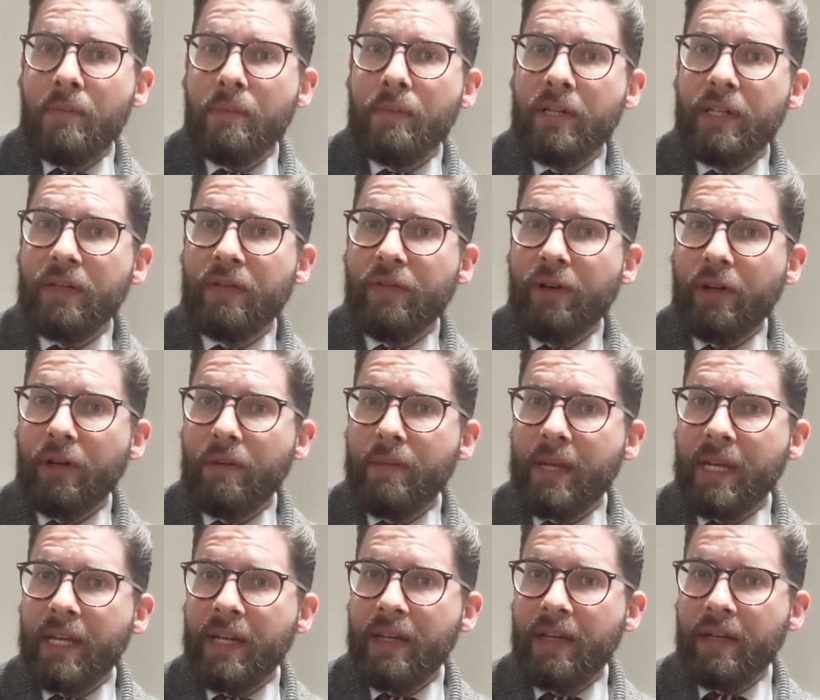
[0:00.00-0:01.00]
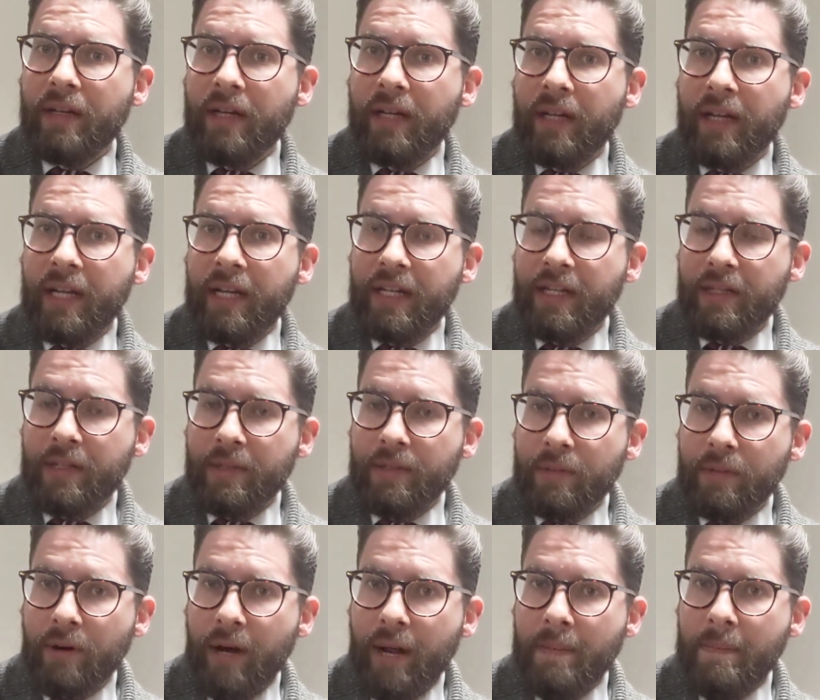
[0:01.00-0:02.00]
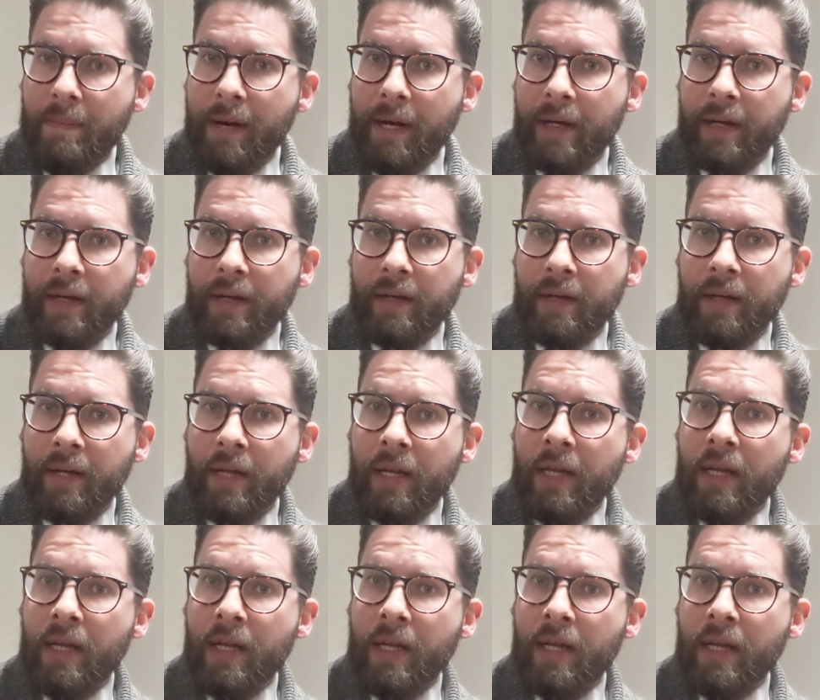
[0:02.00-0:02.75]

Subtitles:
Please follow me, hit the subscribe button.